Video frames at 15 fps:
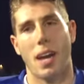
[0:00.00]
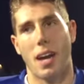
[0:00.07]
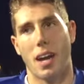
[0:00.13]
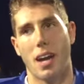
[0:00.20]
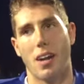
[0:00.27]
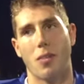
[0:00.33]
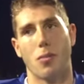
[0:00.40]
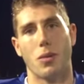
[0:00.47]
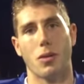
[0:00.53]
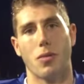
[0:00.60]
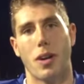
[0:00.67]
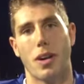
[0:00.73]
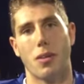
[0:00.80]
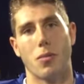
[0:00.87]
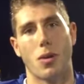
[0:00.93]
and we
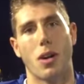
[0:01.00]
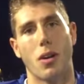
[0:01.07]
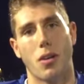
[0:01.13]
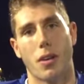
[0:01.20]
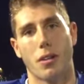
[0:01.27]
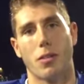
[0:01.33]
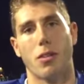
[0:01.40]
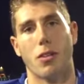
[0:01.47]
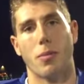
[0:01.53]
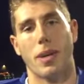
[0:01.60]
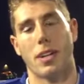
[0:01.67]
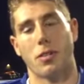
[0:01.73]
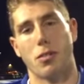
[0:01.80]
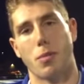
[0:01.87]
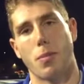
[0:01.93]
ran it well, and our
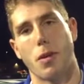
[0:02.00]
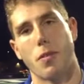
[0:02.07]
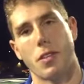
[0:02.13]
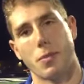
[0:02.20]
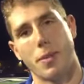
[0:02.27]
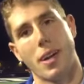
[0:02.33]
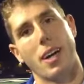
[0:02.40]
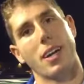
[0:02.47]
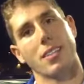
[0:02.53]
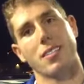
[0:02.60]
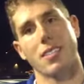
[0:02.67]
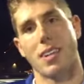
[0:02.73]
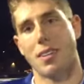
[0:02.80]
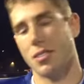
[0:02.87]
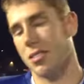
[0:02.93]
quarterback threw a perfect pass,
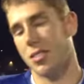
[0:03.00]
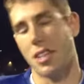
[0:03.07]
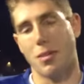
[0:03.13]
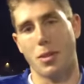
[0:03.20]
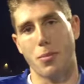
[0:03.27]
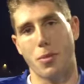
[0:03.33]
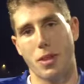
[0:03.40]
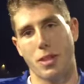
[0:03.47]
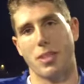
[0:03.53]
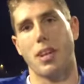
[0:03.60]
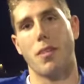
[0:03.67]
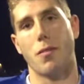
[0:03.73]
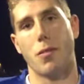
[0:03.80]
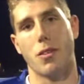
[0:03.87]
and I was just able to bring it down.